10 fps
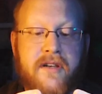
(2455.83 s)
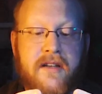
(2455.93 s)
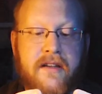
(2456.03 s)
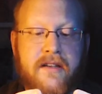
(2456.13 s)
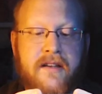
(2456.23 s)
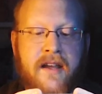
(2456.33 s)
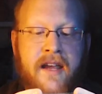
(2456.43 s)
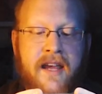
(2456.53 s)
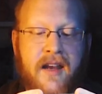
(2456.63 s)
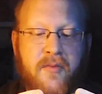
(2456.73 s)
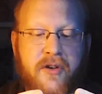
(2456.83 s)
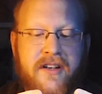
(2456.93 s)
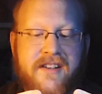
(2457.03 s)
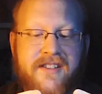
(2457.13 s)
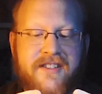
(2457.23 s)
Reveal it
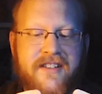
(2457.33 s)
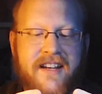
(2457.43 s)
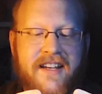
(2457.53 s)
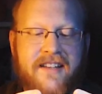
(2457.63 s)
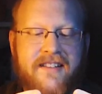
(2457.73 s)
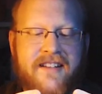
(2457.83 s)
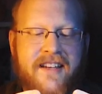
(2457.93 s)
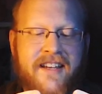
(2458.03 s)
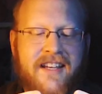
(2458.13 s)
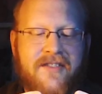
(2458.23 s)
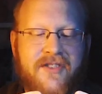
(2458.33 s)
and put it into your hand.